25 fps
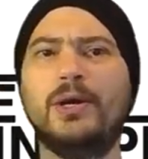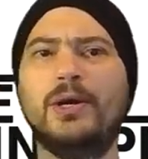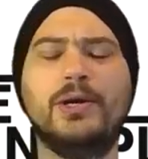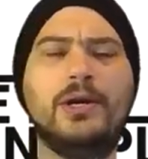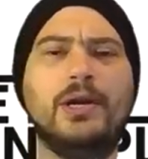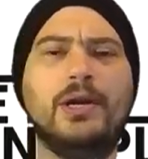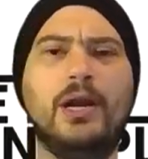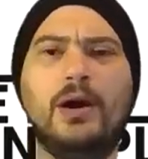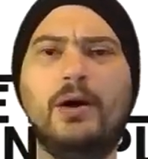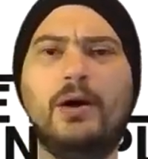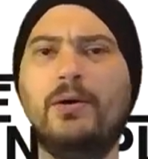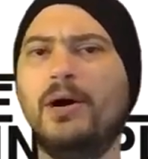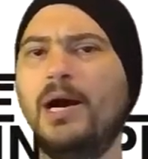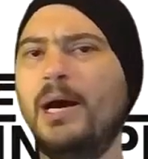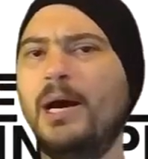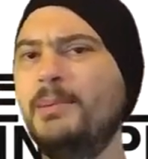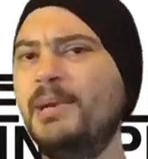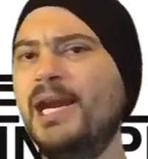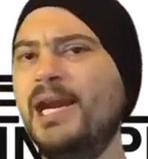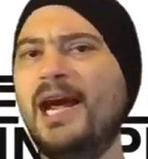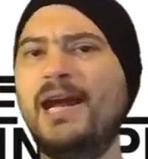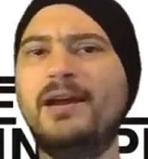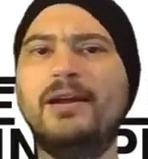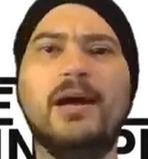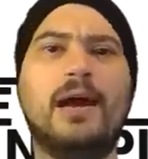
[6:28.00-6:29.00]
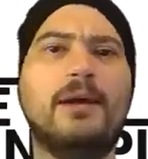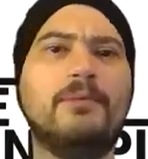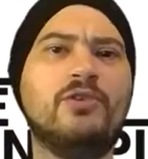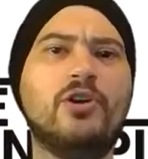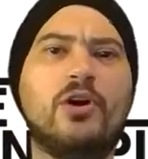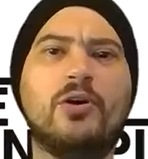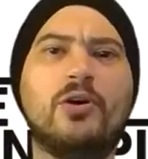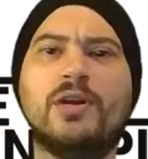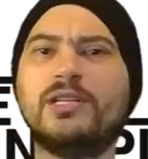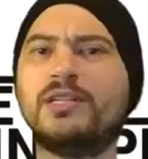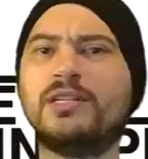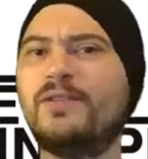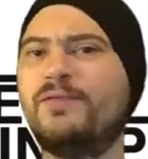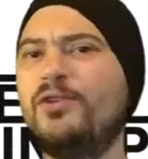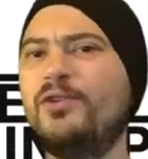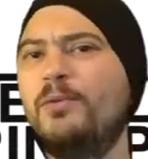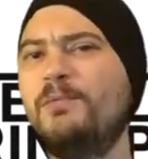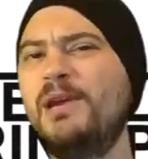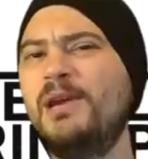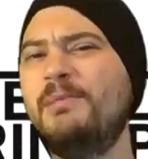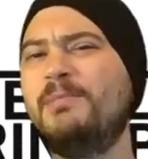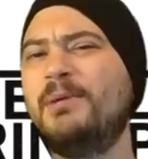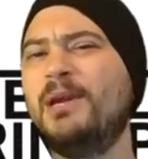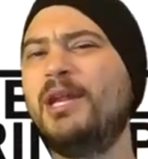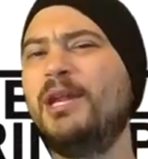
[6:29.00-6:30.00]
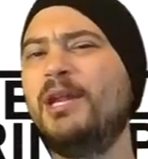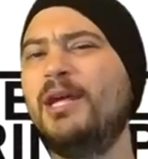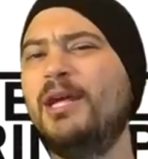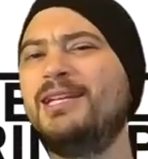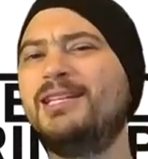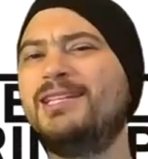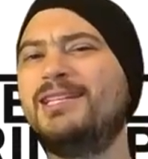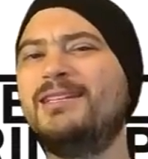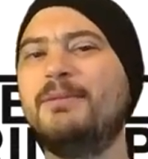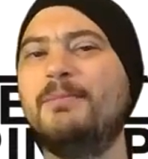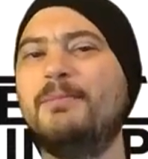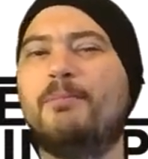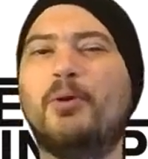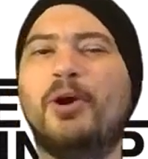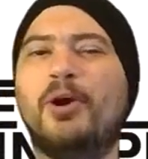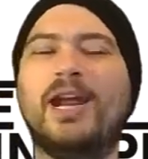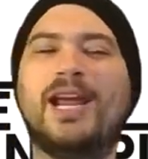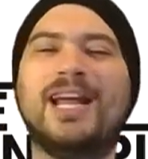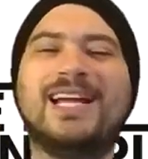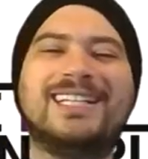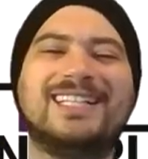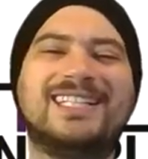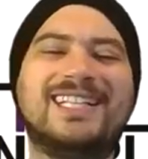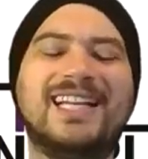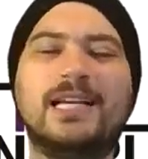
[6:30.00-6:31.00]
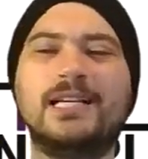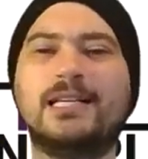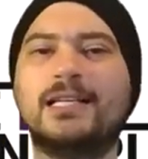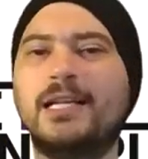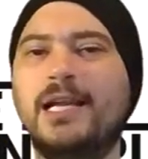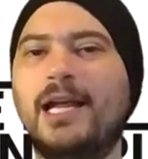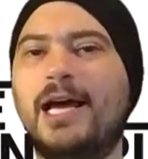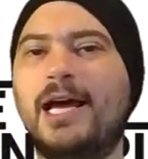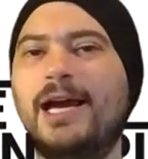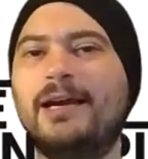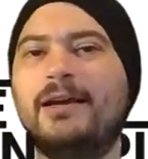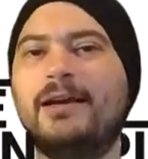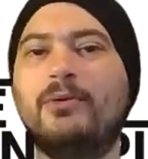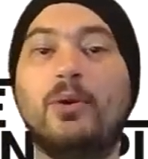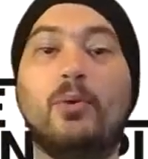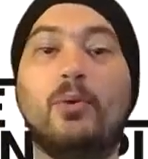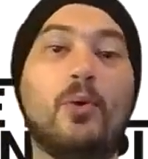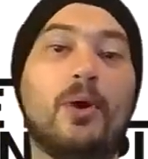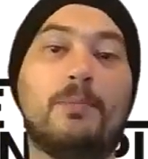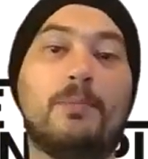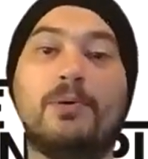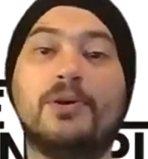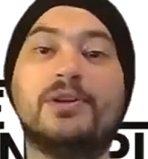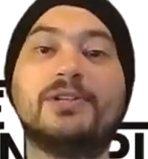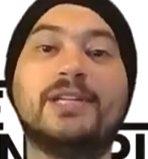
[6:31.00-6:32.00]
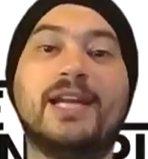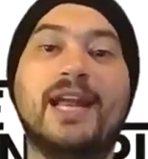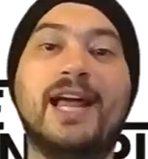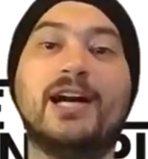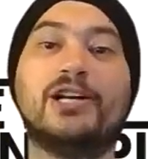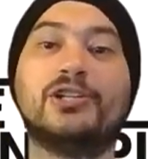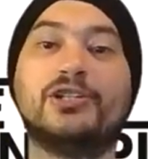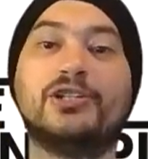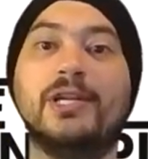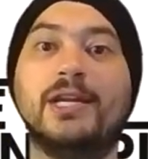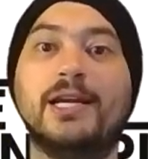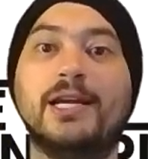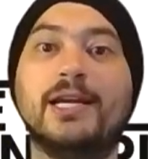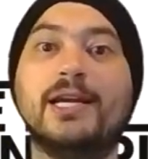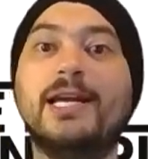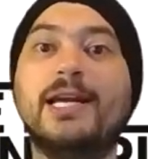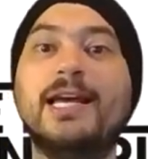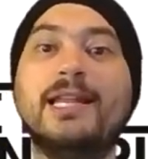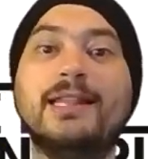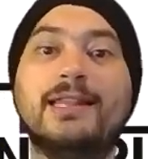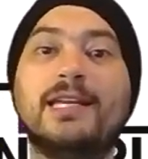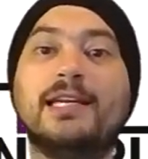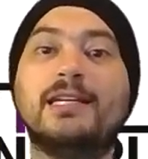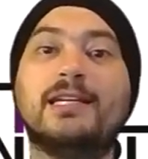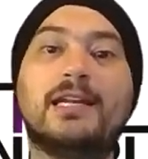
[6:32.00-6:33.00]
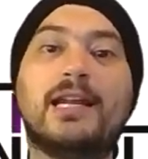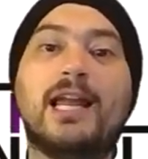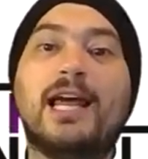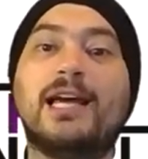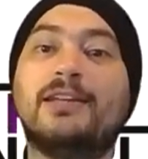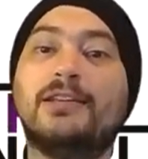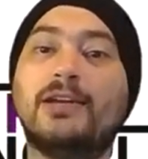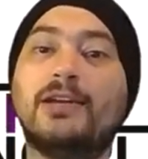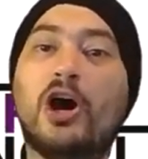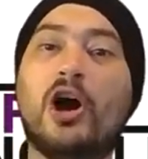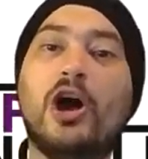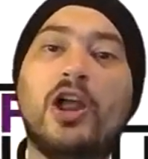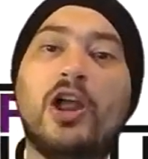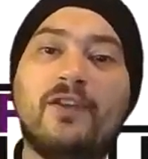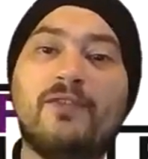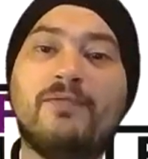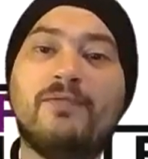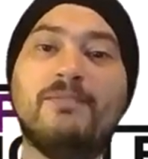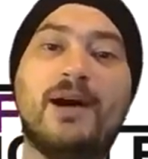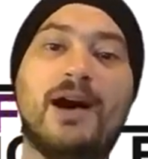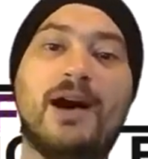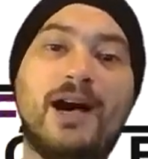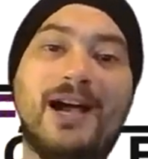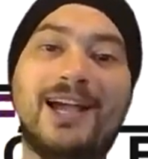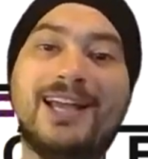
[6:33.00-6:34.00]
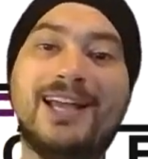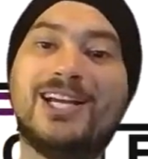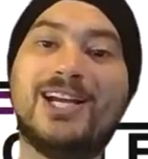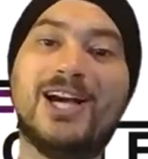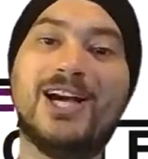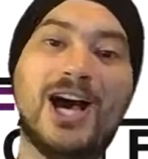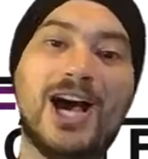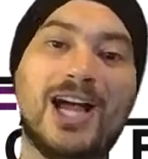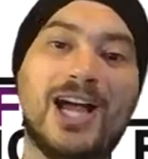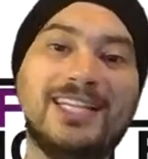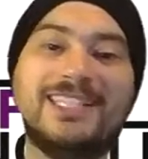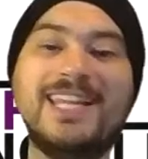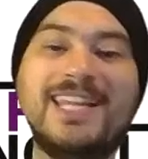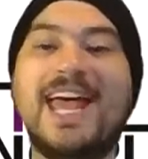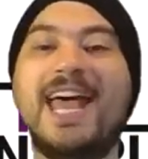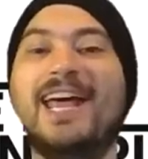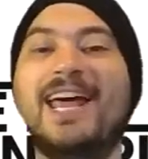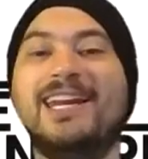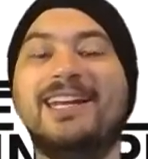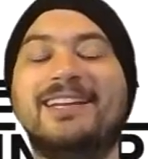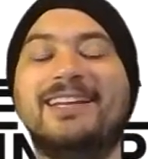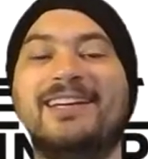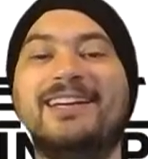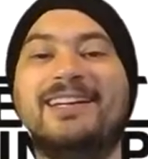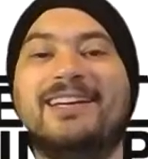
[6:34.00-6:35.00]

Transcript: I've noticed a few people putting a dislike, well, one person actually dislikes all of my content.